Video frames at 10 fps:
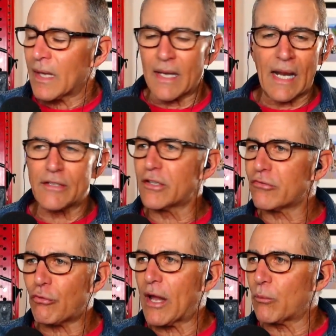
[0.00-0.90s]
And I
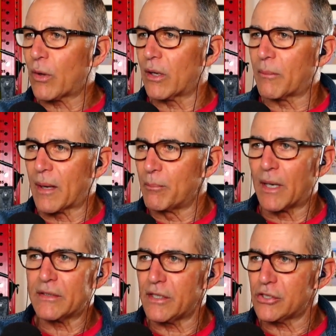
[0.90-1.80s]
just read one on my
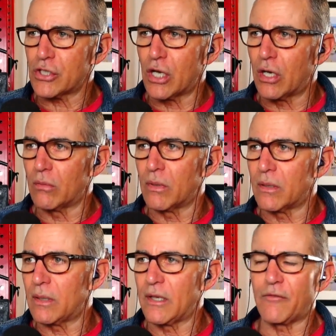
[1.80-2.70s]
Monday show.
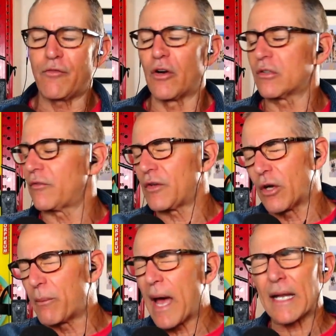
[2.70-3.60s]
If folks, if you
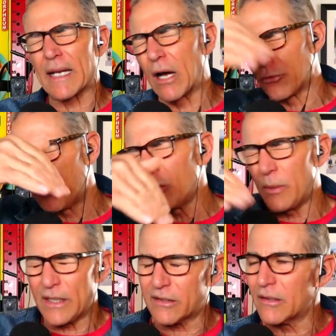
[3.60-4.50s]
go back now two
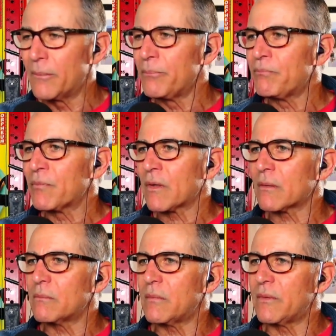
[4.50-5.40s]
weeks,
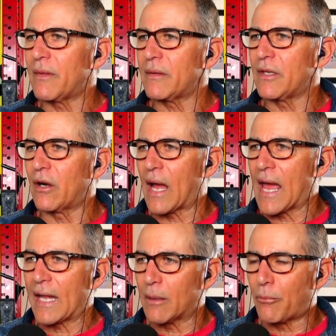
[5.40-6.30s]
you know,
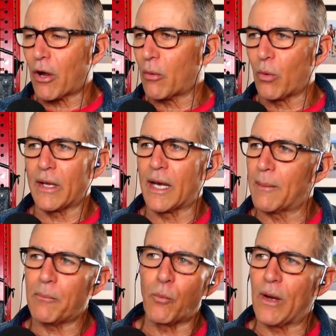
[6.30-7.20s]
Anna brought one
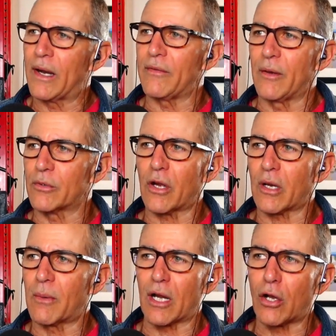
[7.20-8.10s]
up where they were
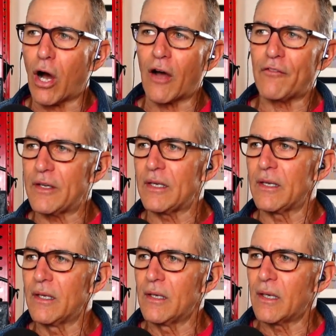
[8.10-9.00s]
talking about coffee
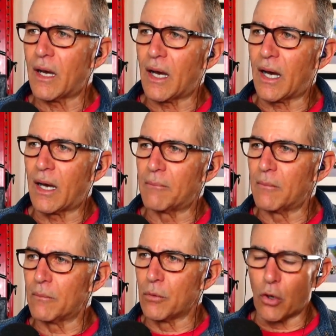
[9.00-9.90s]
um,
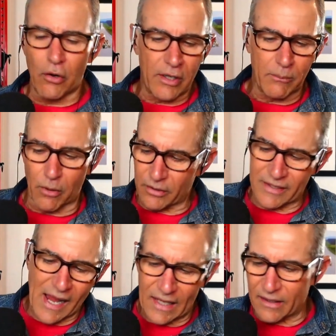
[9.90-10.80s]
lowering
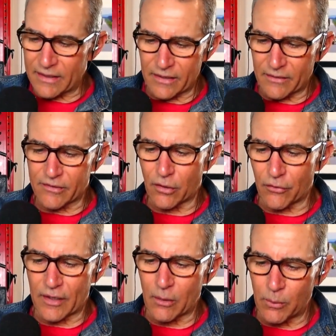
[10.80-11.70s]
mortality and this whole
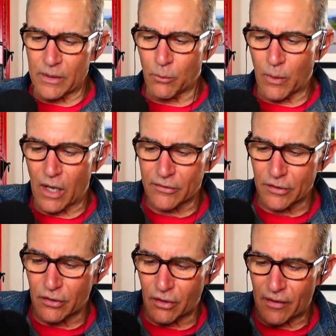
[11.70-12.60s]
thing. And we, we
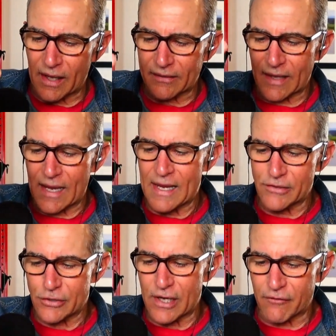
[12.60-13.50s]
also know that the A H A